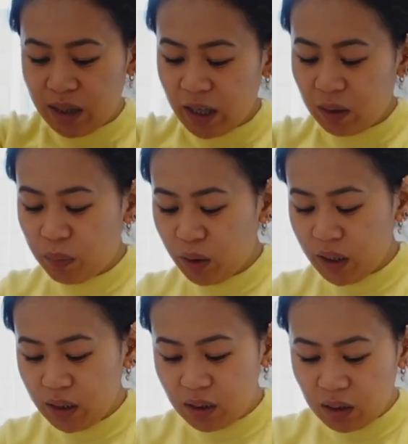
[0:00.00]
neck
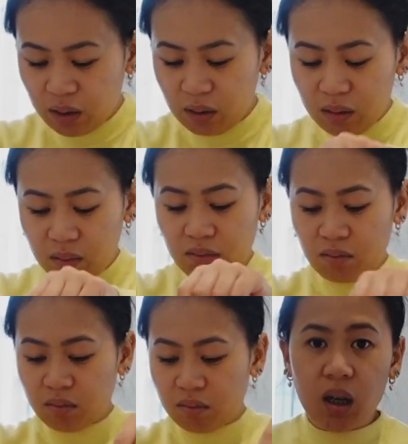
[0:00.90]
bodysuit.
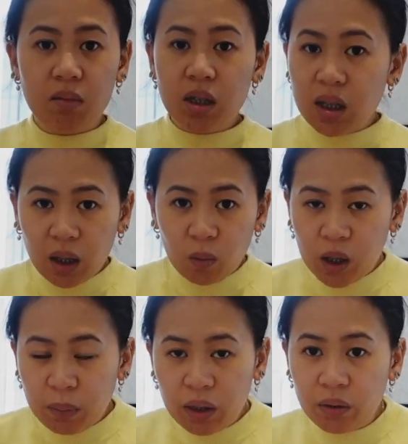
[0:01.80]
And I'm just like, when
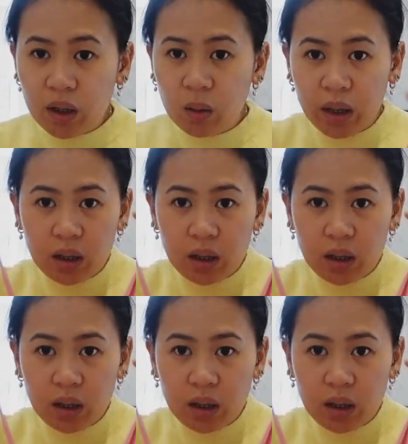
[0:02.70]
am I ever going to wear